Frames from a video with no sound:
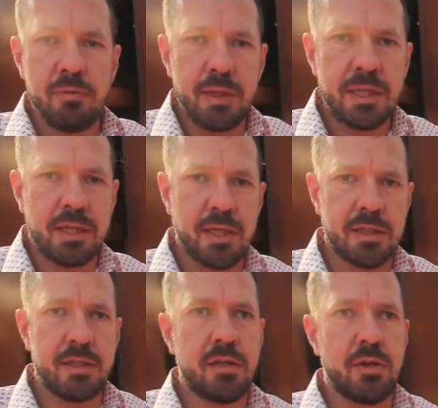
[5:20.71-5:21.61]
We
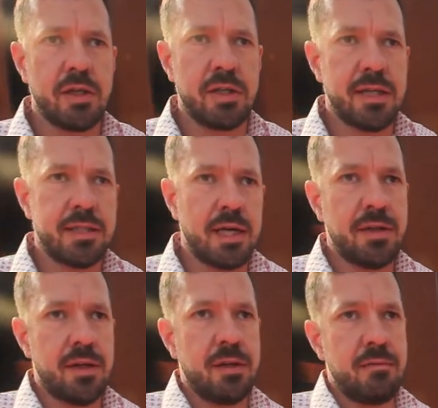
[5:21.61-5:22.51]
started to look at that
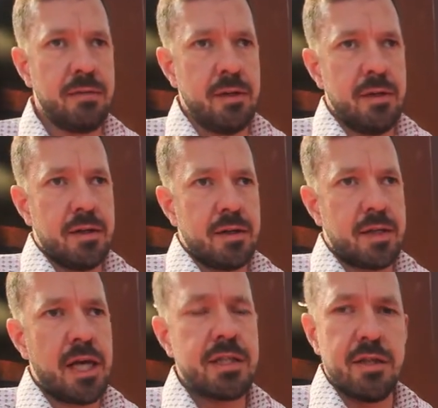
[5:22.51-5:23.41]
other
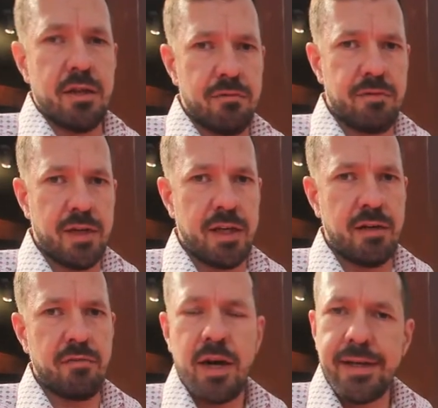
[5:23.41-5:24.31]
cousin of the
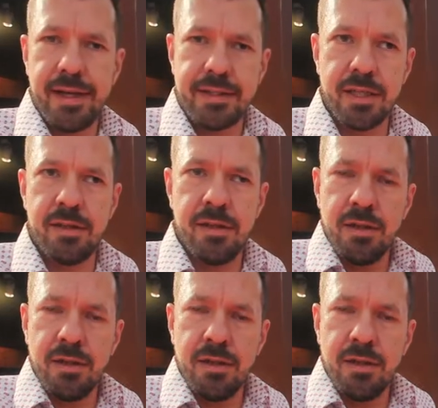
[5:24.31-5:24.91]
radiator,